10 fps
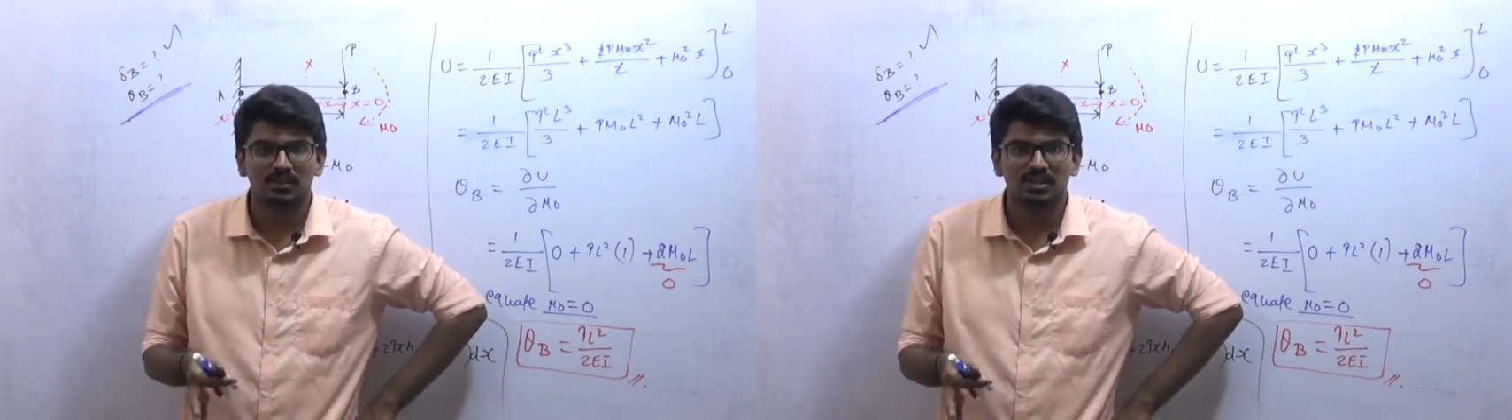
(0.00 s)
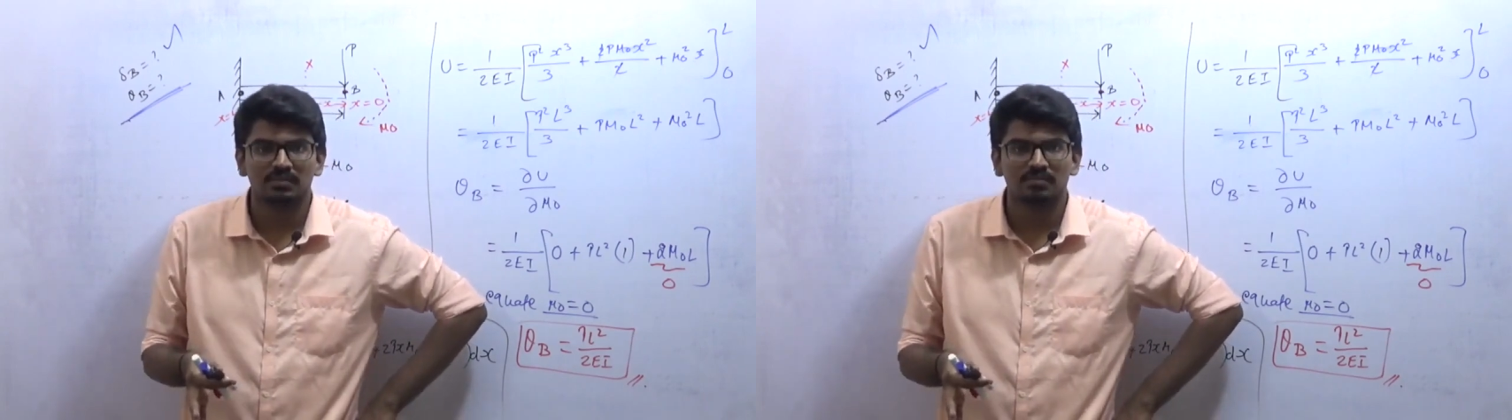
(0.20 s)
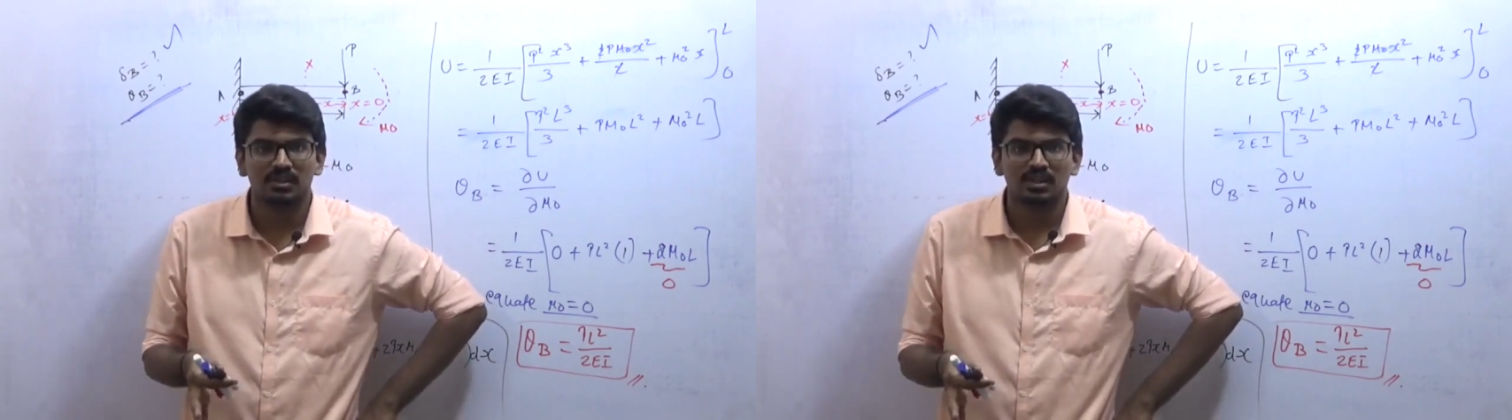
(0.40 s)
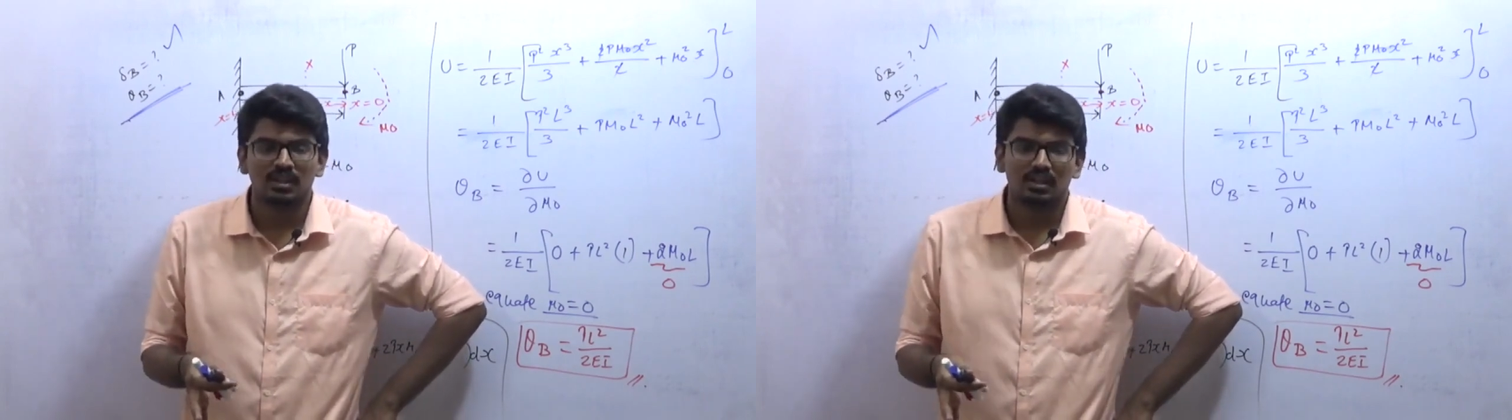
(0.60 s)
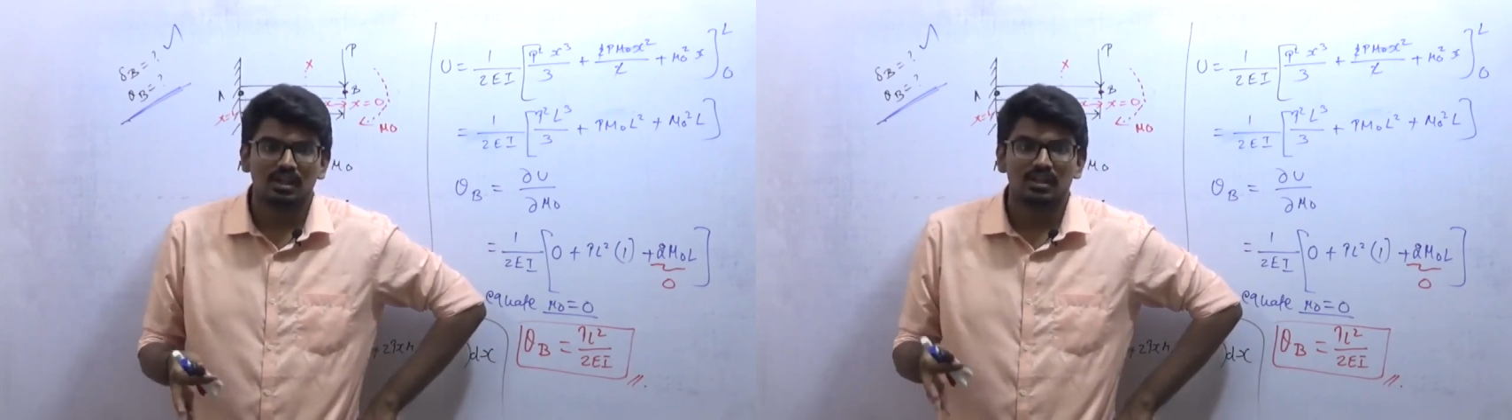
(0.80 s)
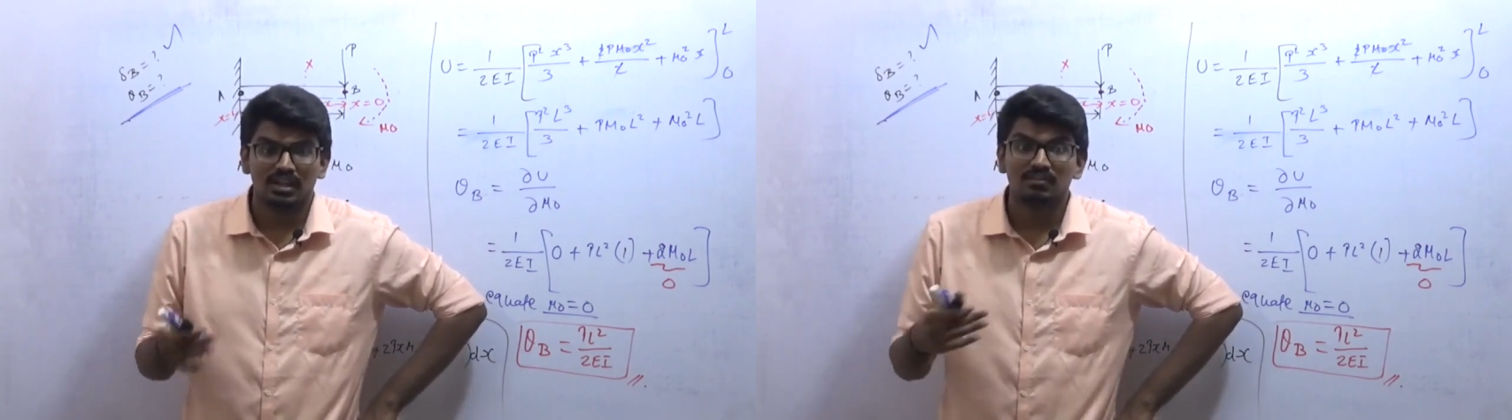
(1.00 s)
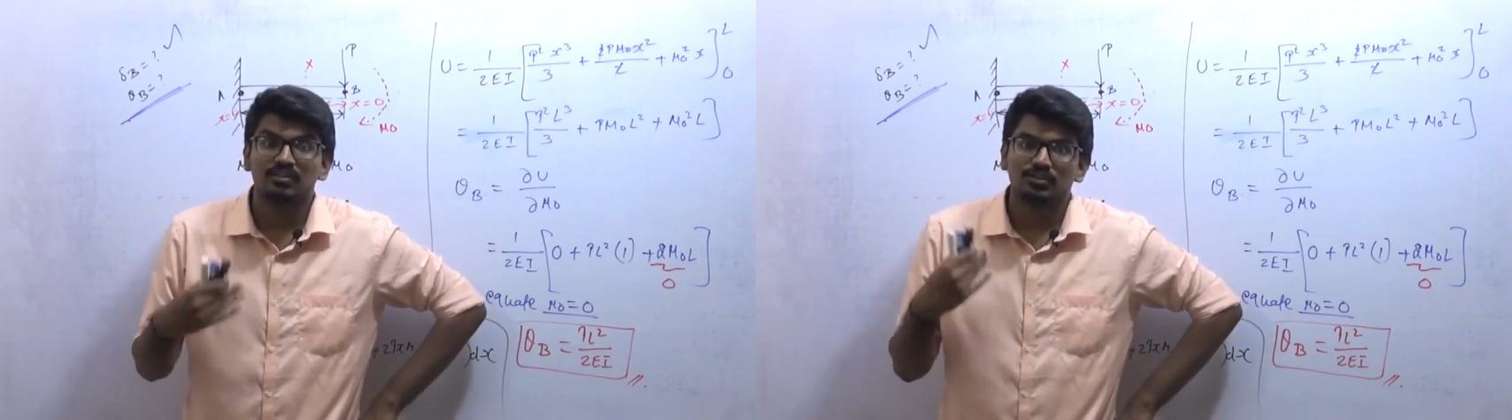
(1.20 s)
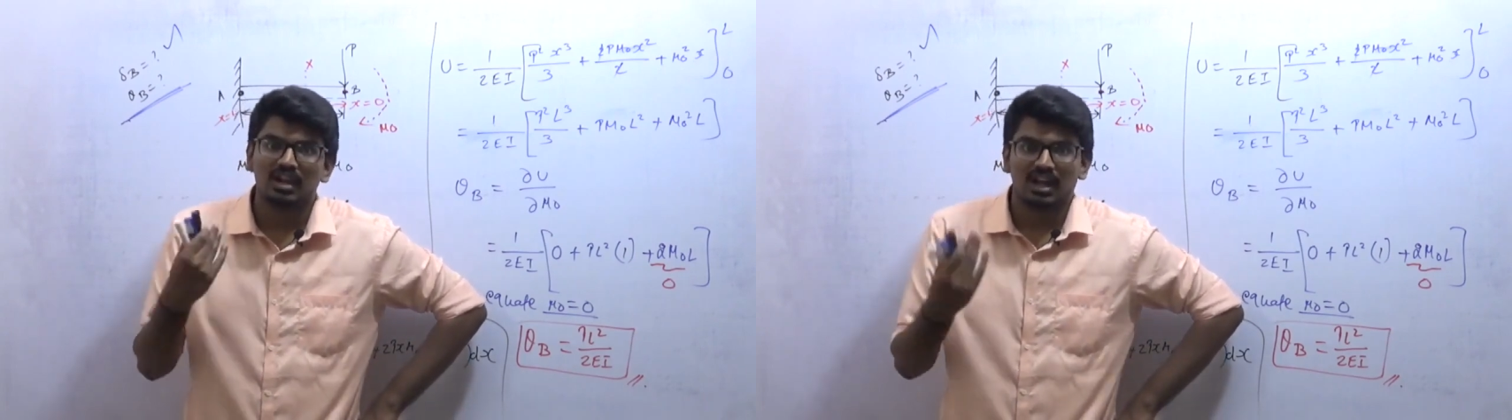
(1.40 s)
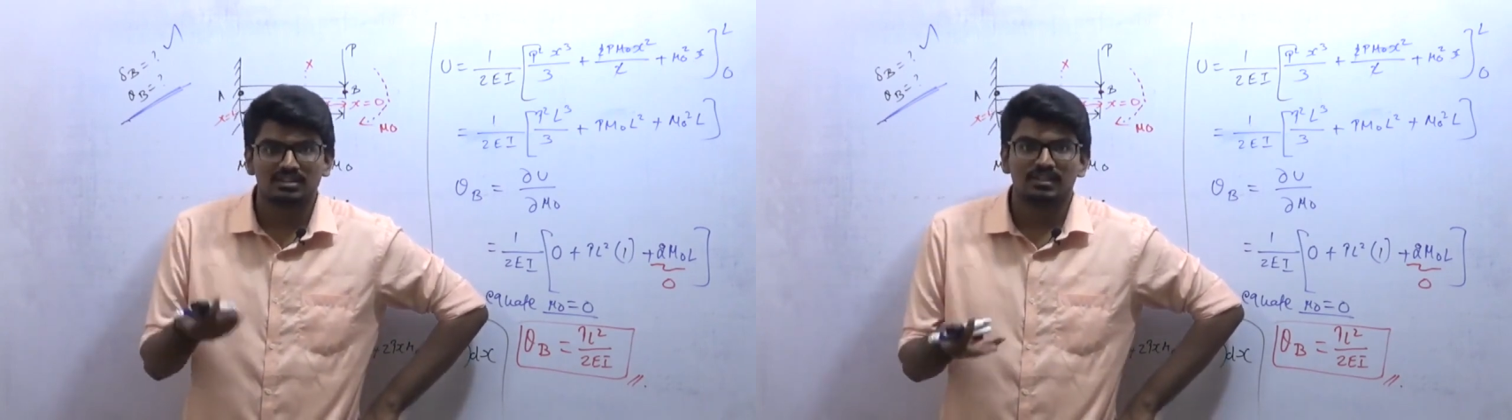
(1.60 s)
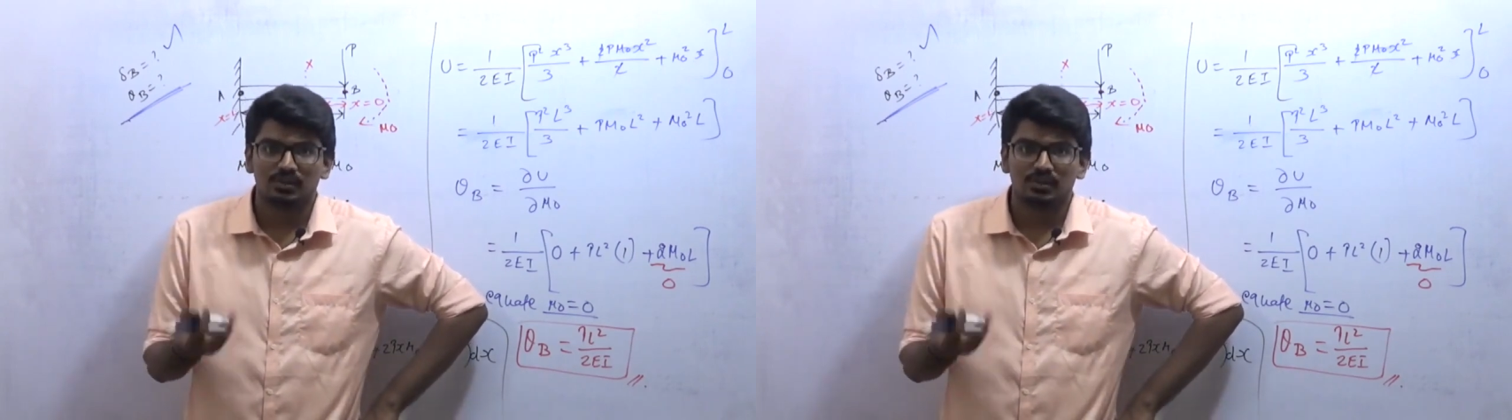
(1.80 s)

Okay, and even for axial